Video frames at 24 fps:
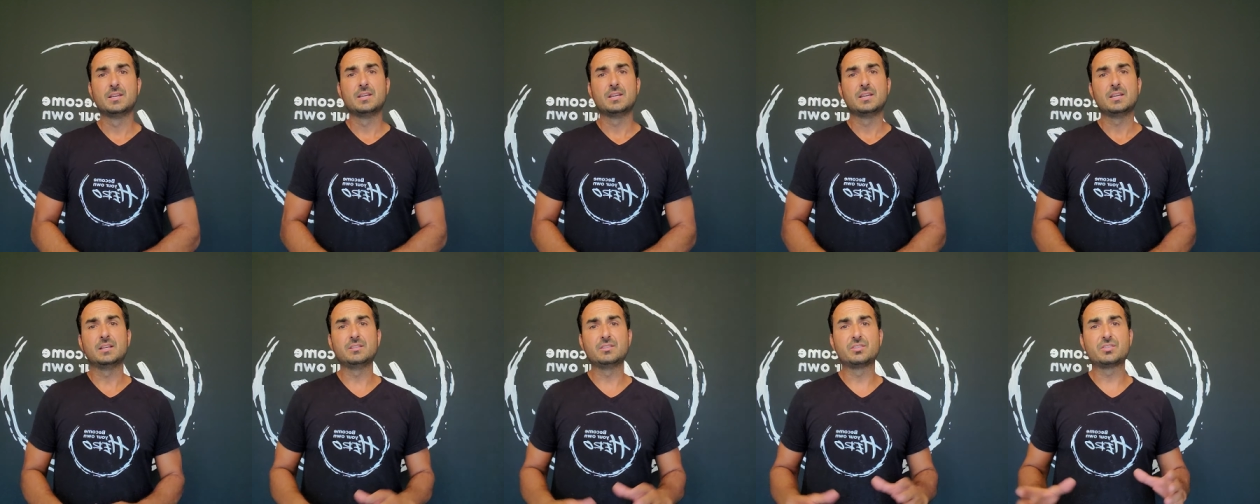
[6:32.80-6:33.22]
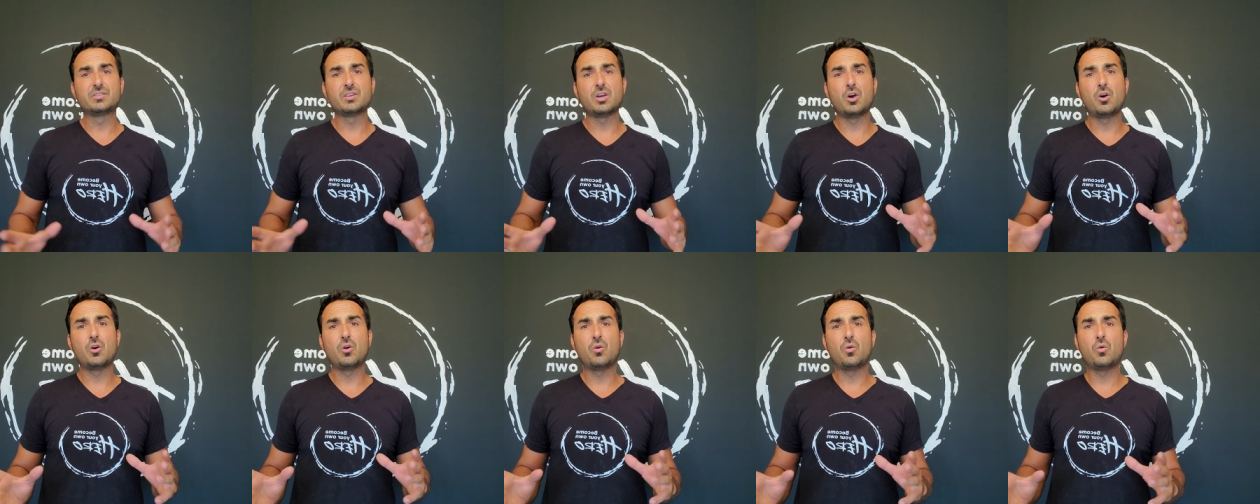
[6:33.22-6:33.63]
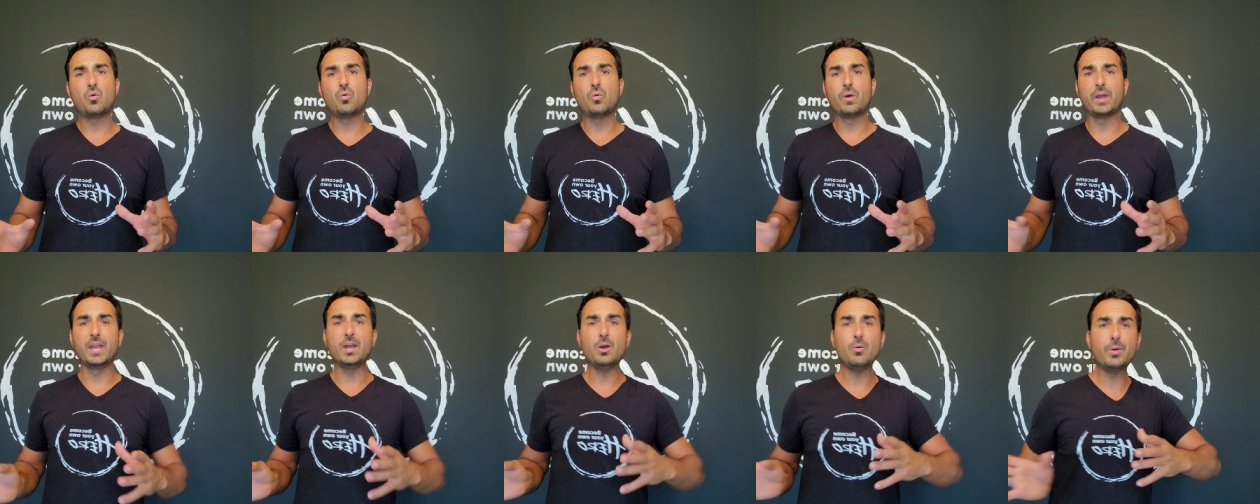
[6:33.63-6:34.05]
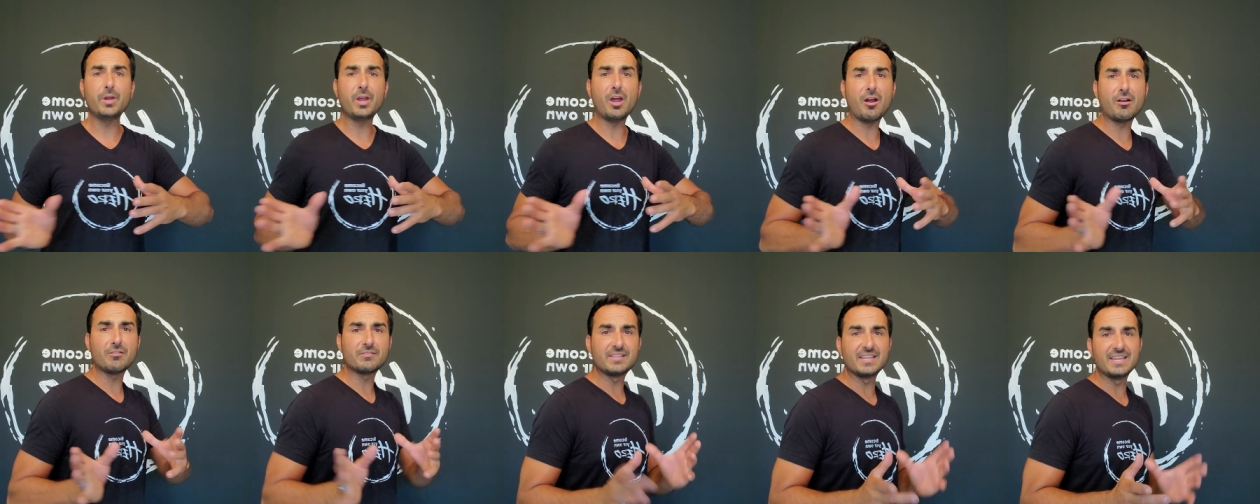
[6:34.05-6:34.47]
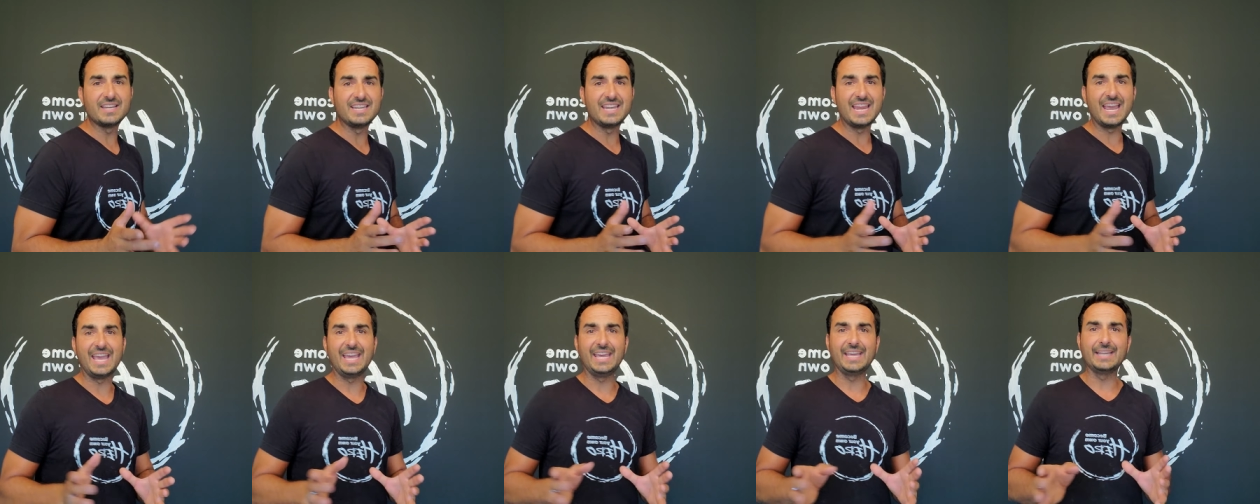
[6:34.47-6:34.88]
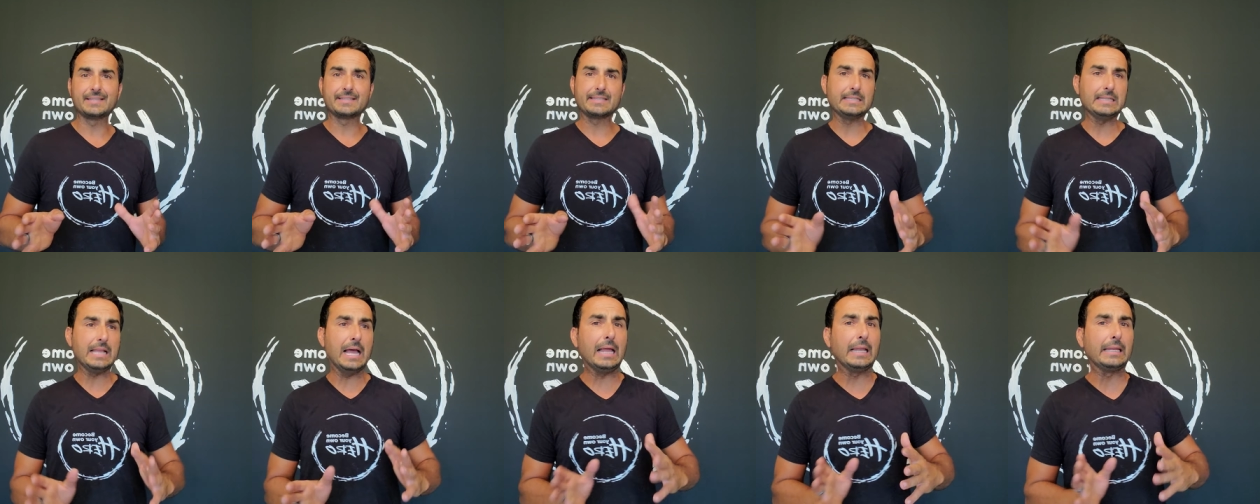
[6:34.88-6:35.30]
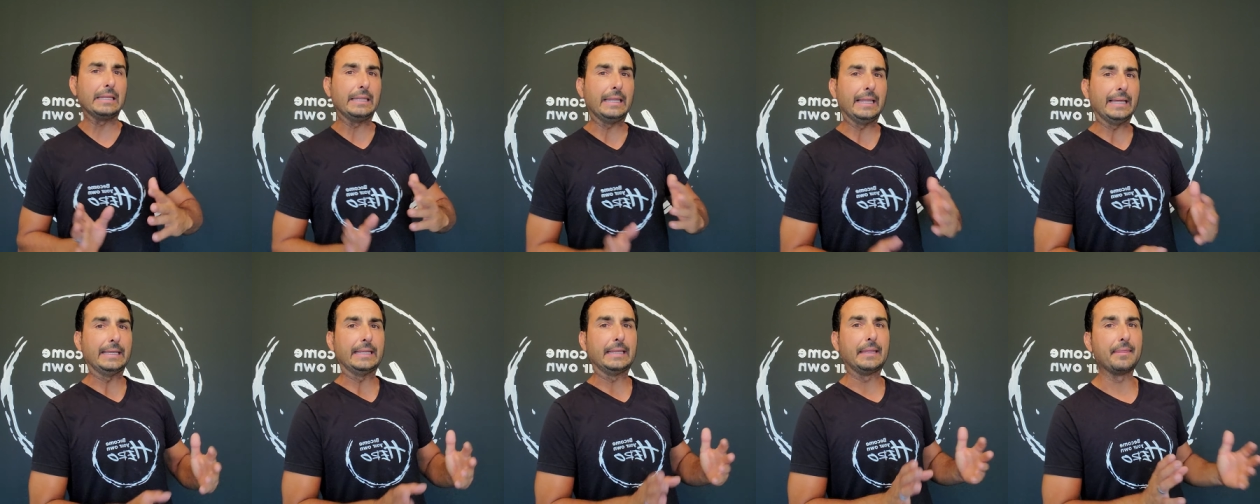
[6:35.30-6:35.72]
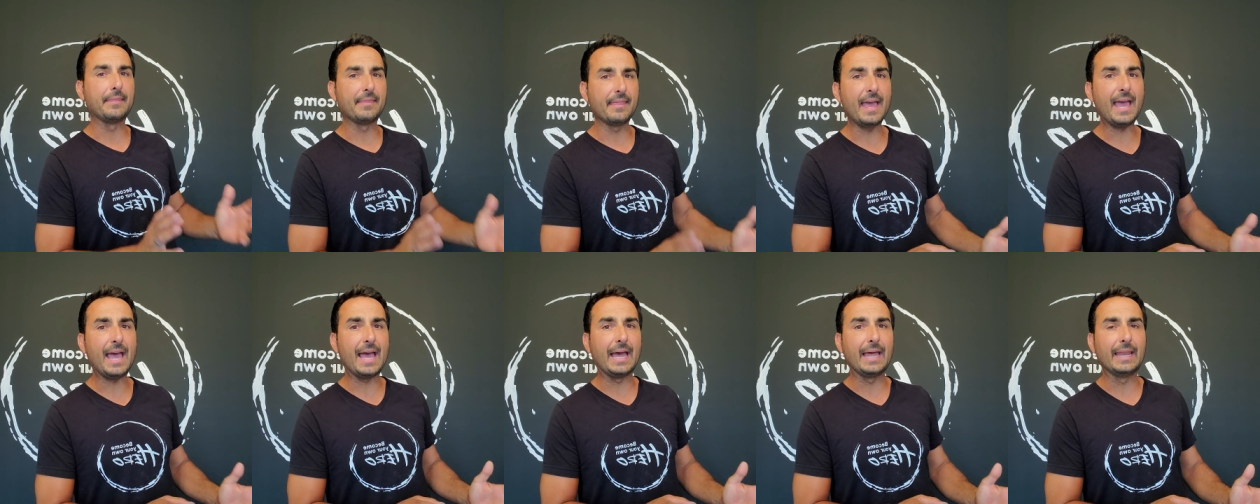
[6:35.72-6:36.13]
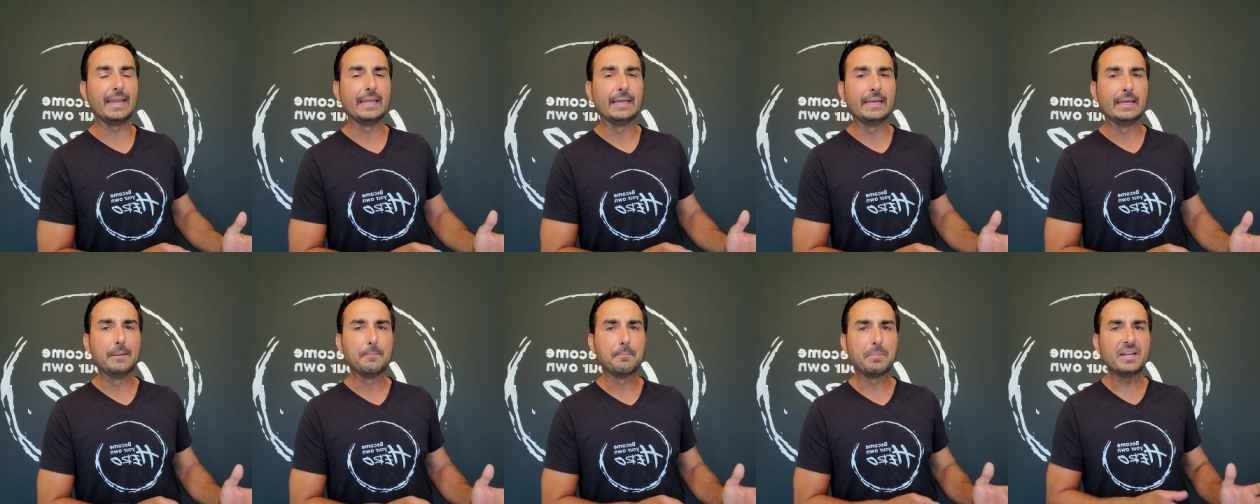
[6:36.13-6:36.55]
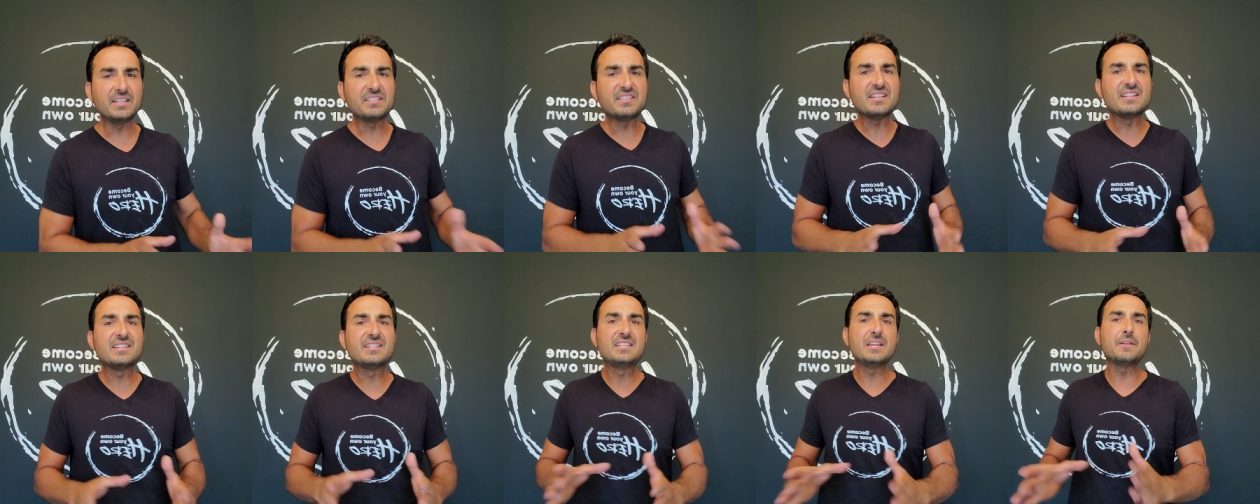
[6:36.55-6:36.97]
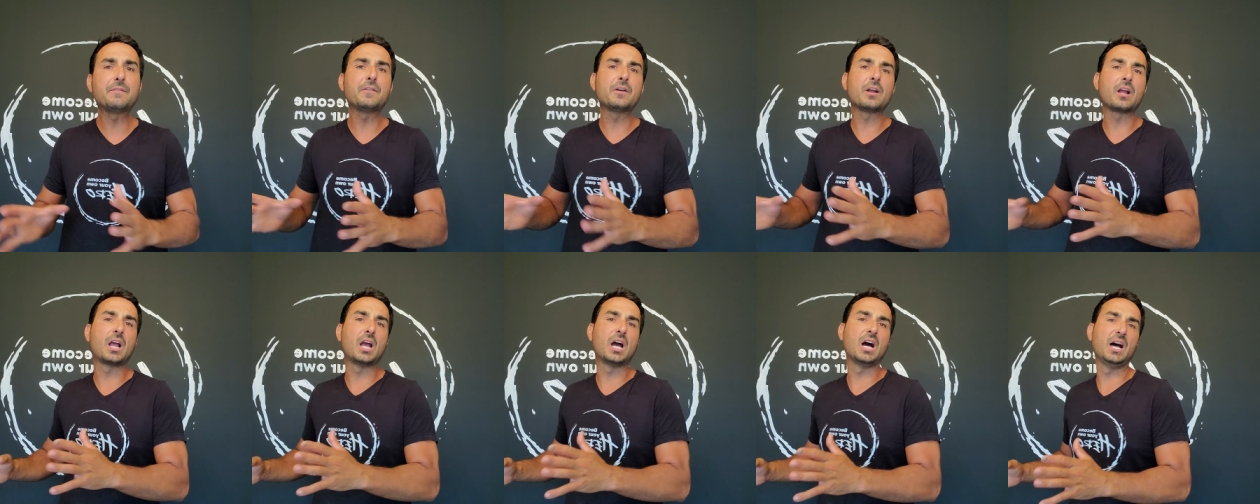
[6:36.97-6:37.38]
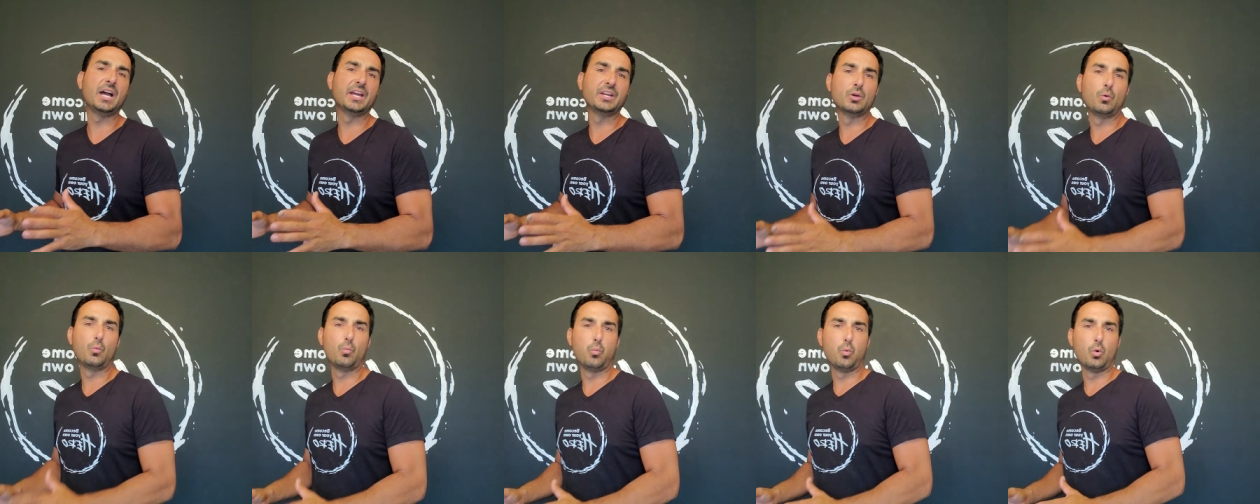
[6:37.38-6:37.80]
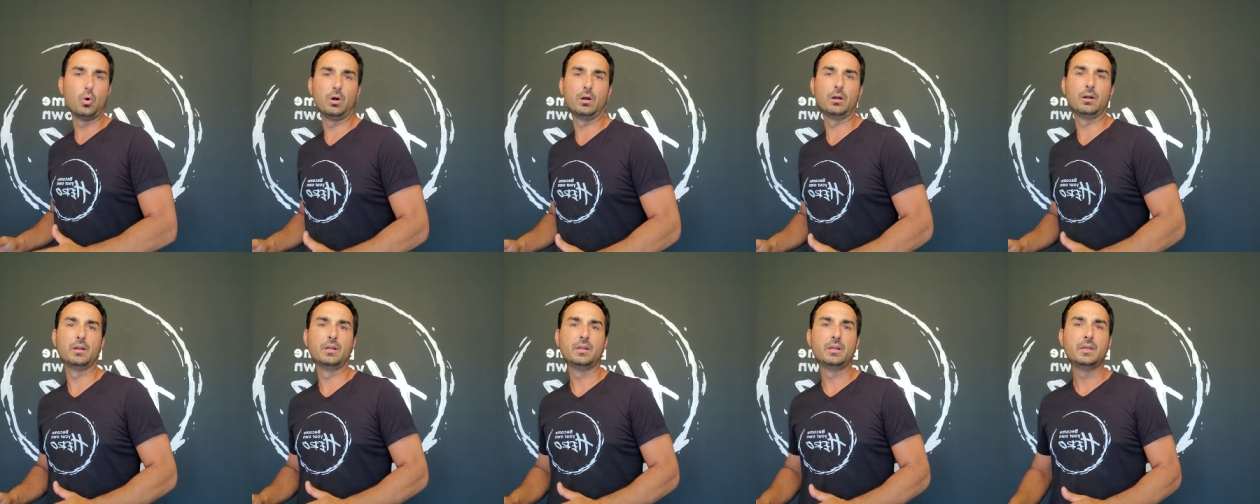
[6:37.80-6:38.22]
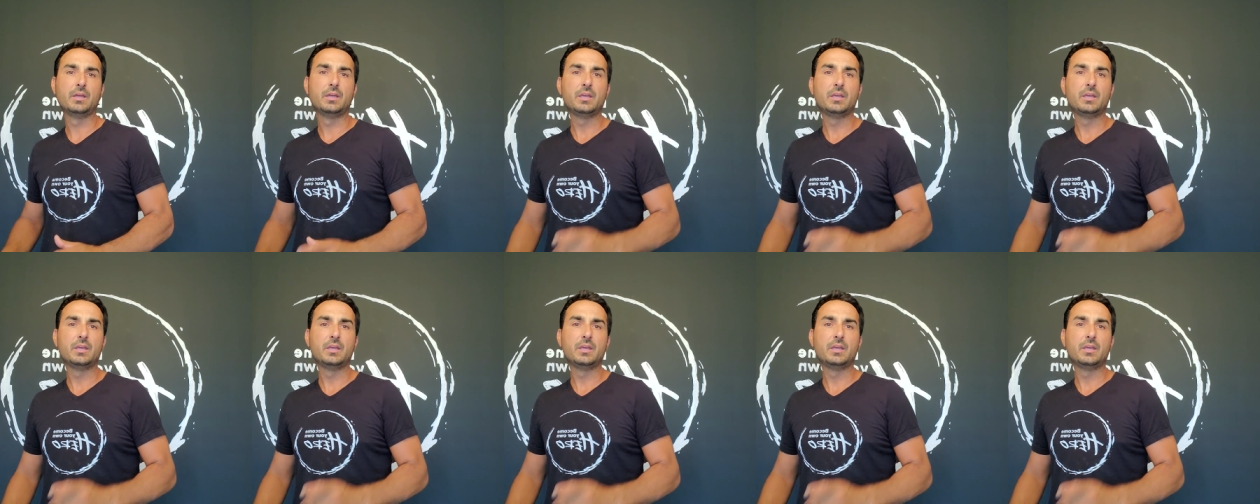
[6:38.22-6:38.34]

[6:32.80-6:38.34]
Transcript: And so here we are today. It's not like that, but it's a different kind of war.